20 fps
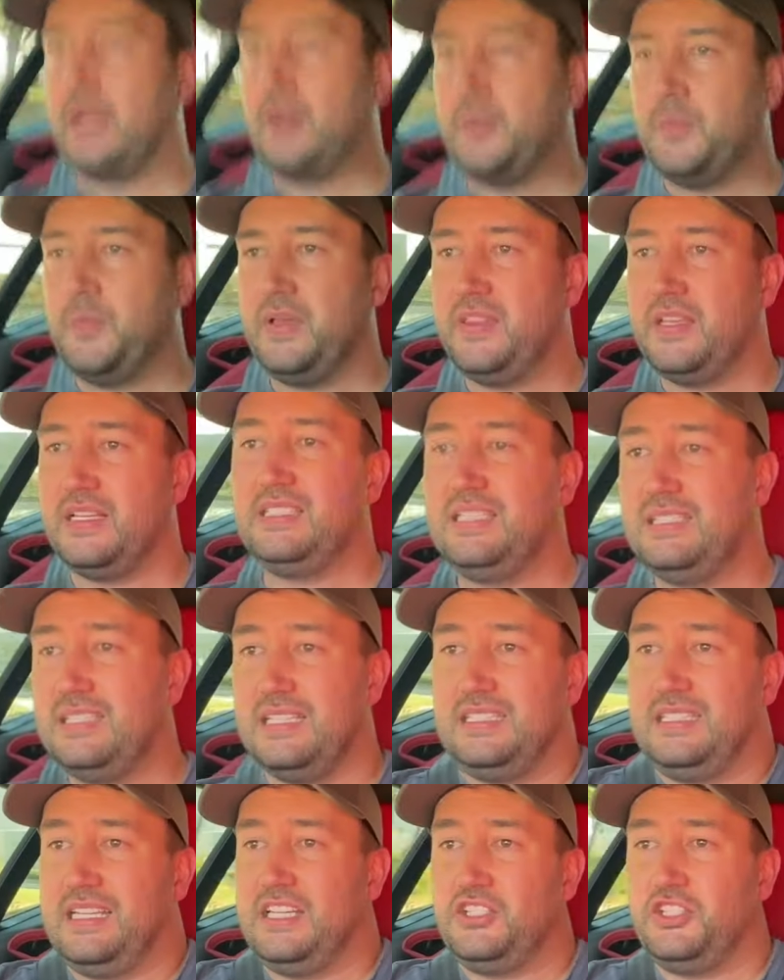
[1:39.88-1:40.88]
but this is
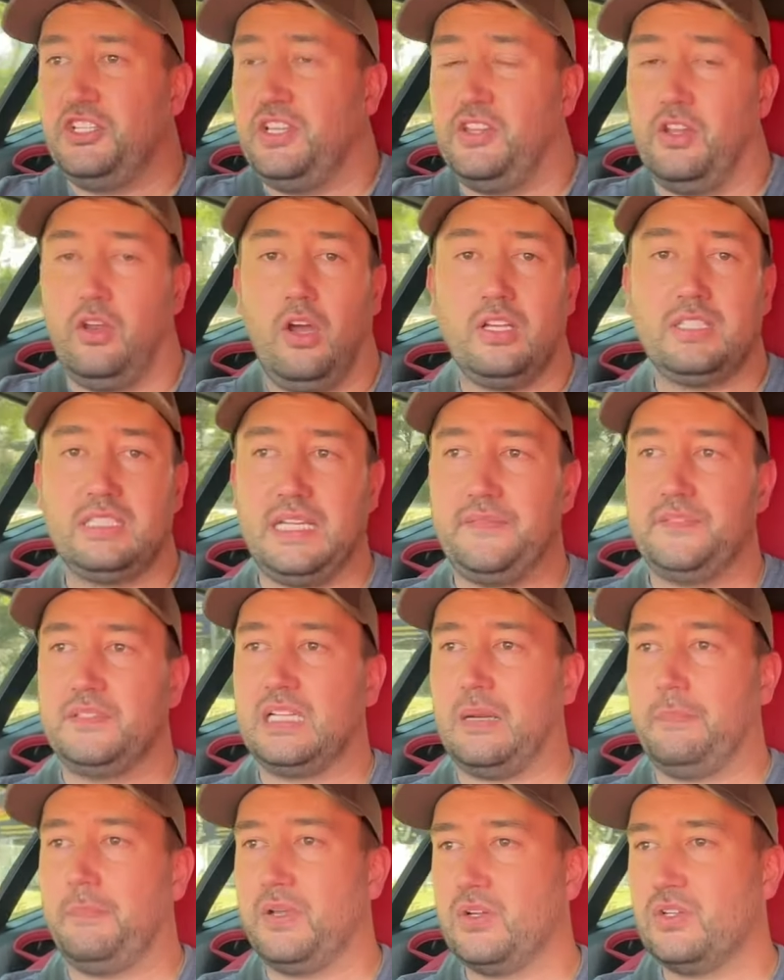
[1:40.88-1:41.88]
essentially the last
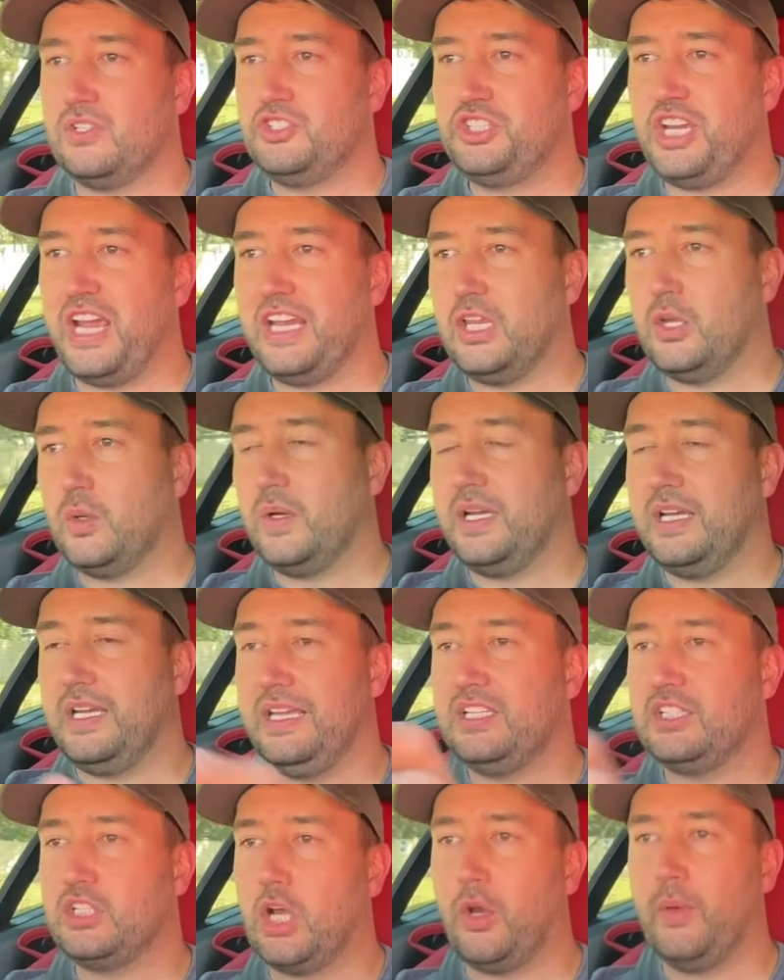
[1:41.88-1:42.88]
F-Type because Jaguar
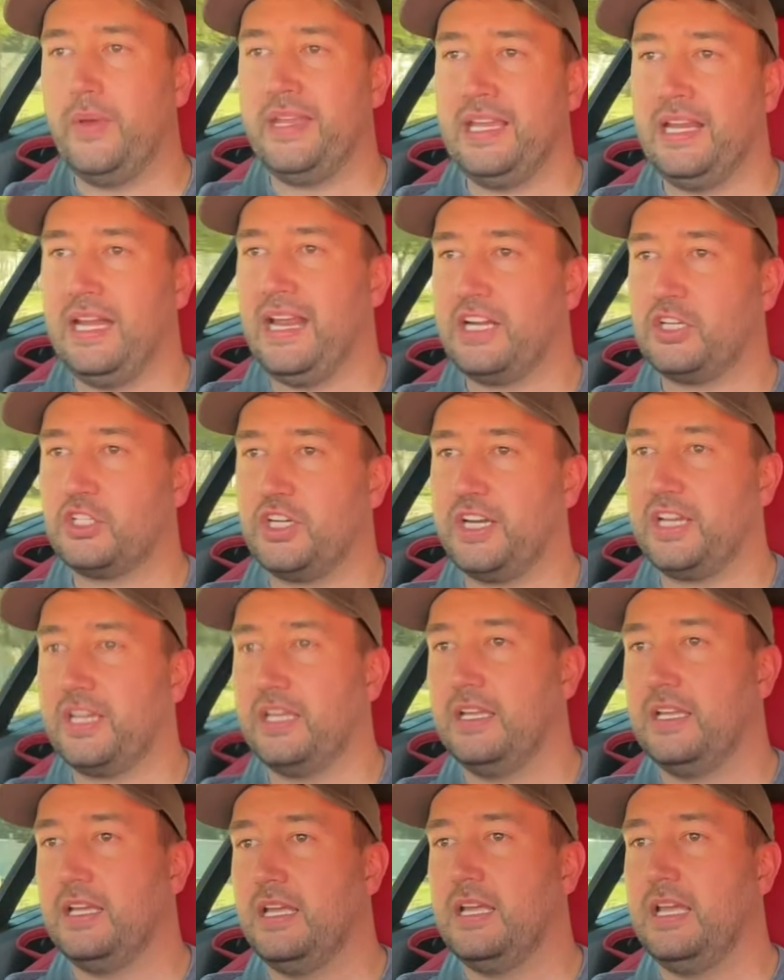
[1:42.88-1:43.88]
is going electric
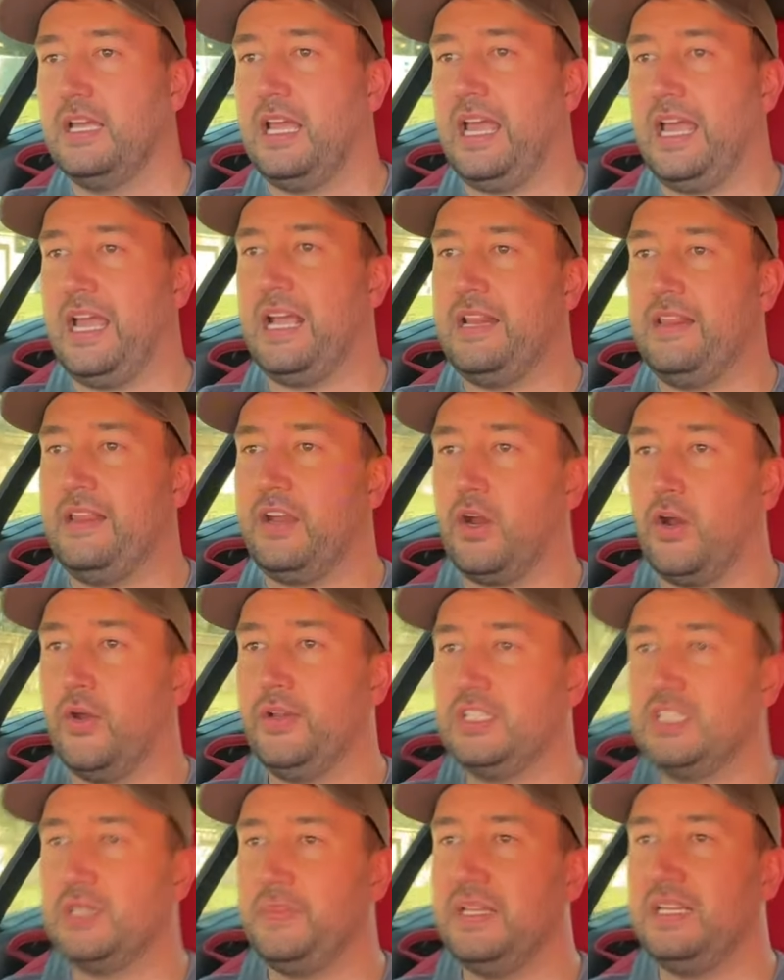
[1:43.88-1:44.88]
and they're
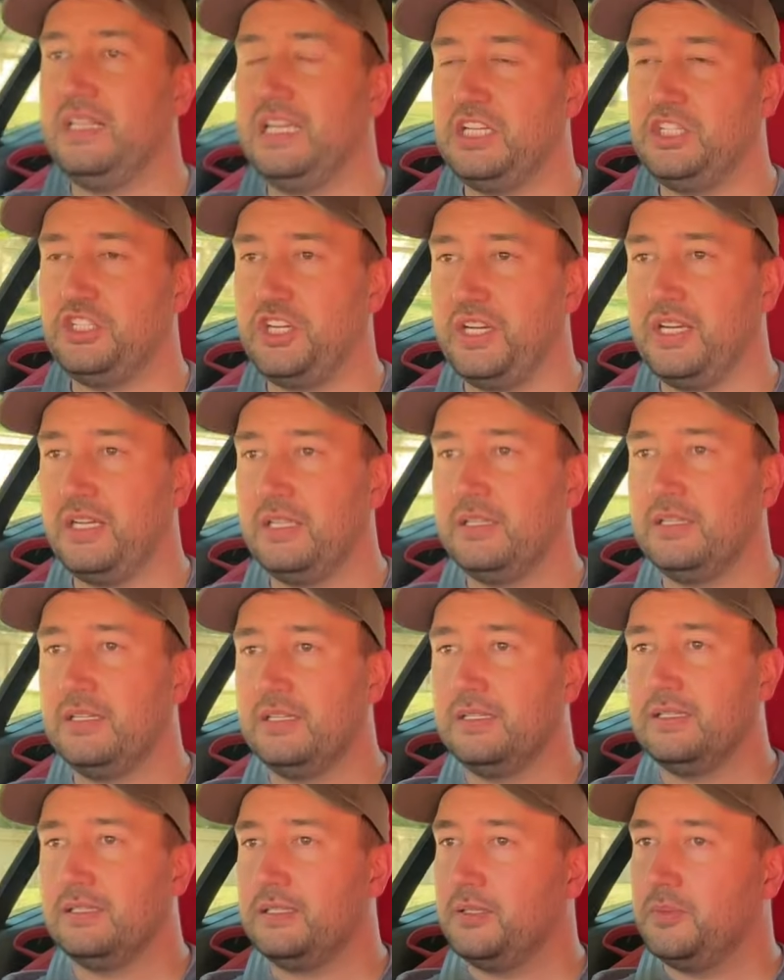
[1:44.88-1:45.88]
going to be ditching
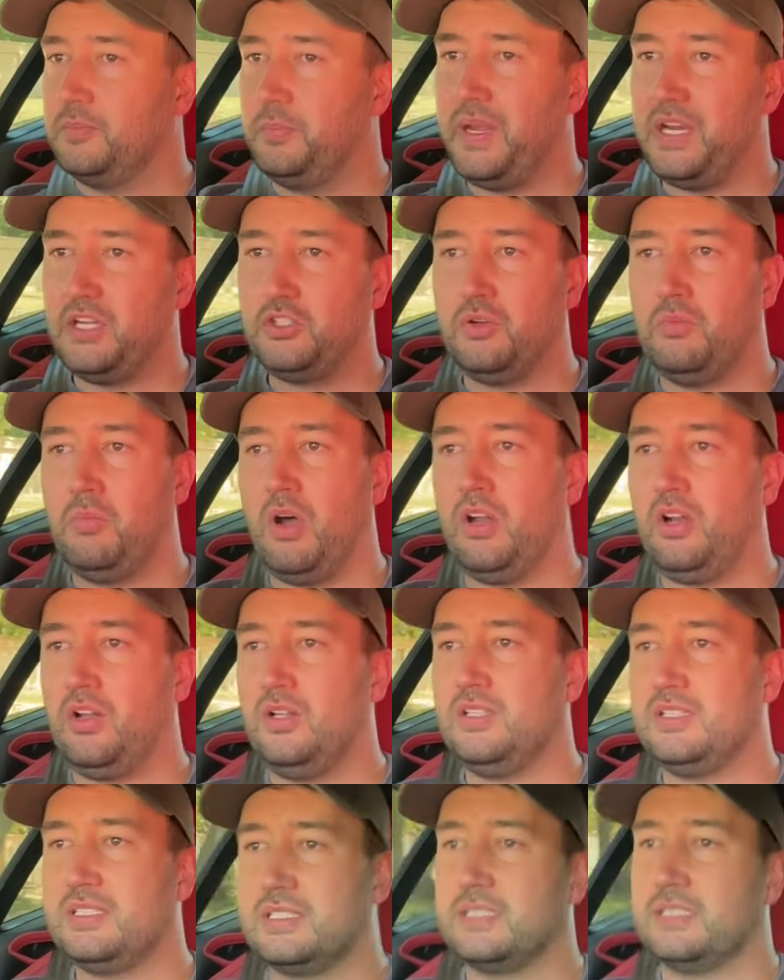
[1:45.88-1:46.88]
petrol
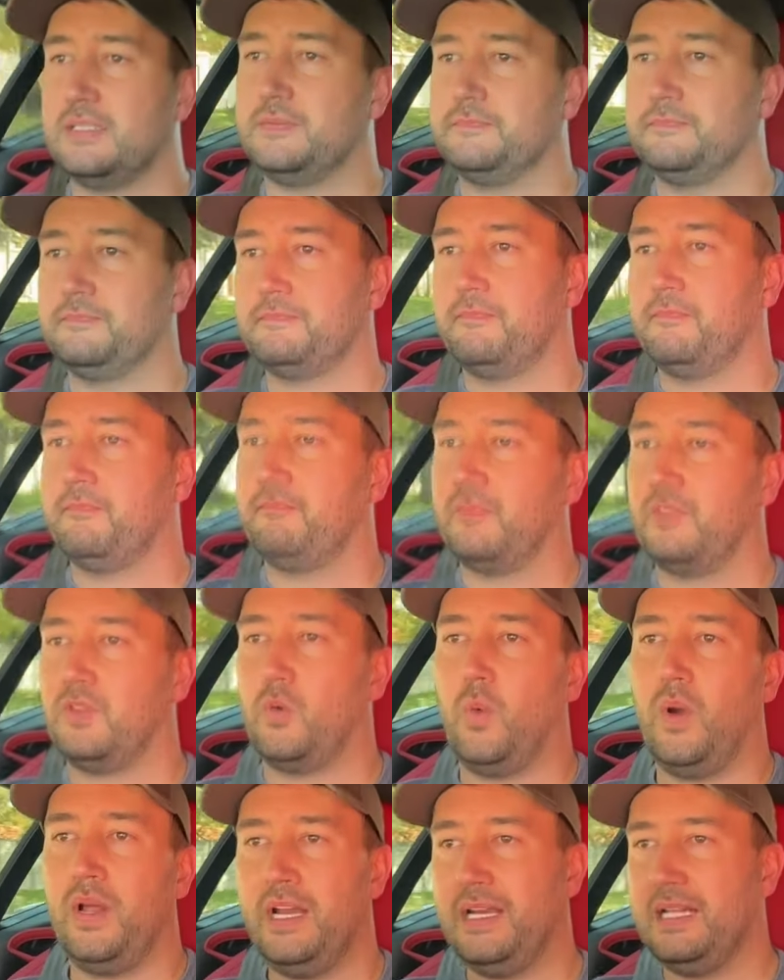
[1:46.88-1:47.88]
models
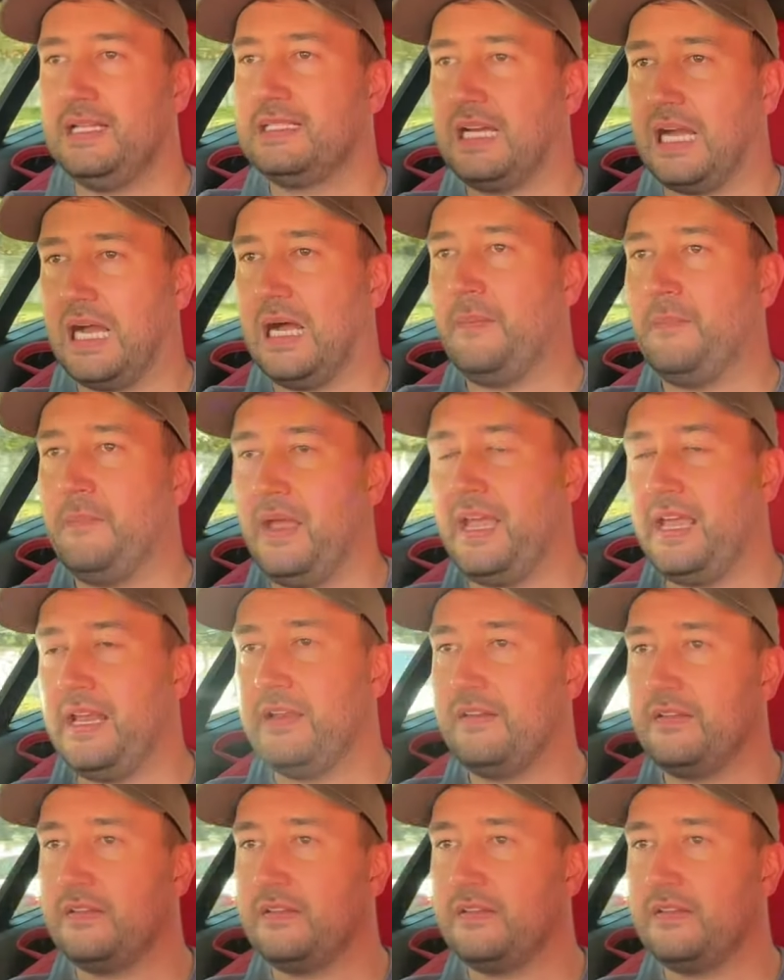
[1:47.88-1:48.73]
one at a time, and